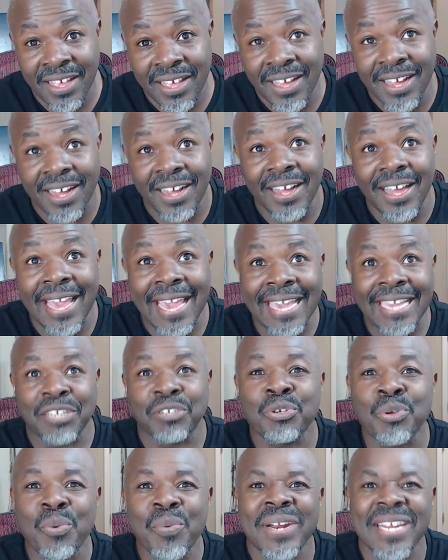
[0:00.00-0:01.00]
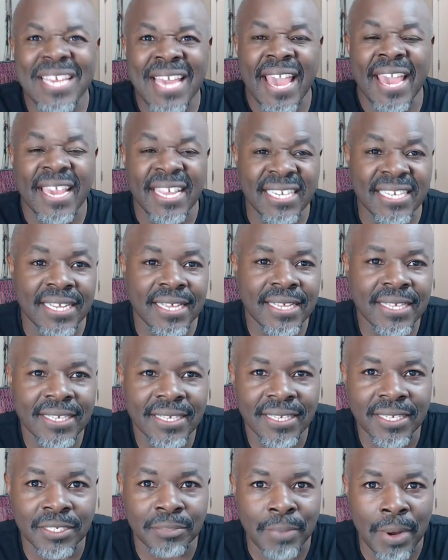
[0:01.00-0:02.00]
Uh, 828
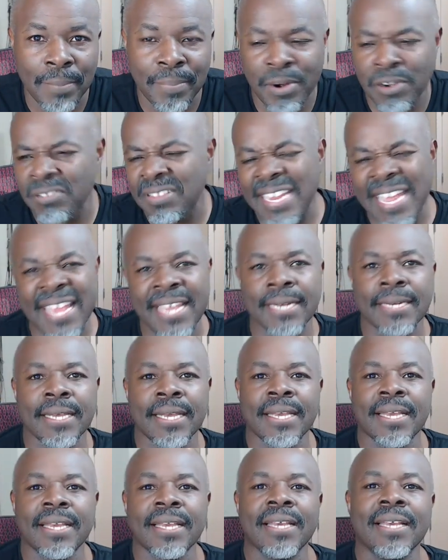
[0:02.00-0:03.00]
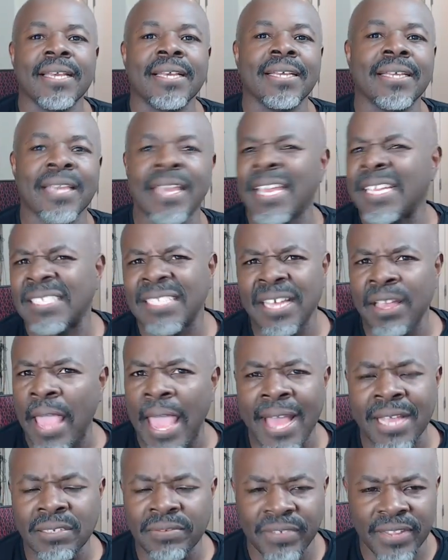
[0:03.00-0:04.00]
is my birth date in case they
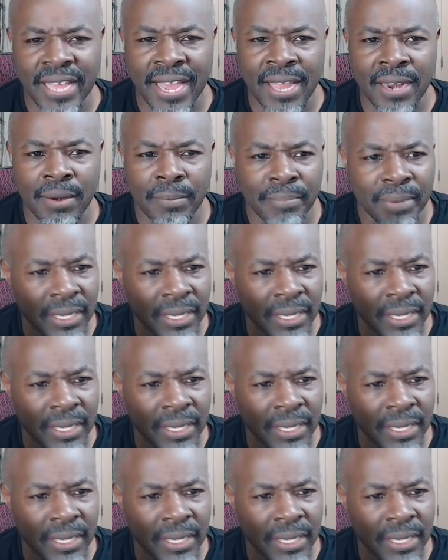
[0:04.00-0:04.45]
ask for that.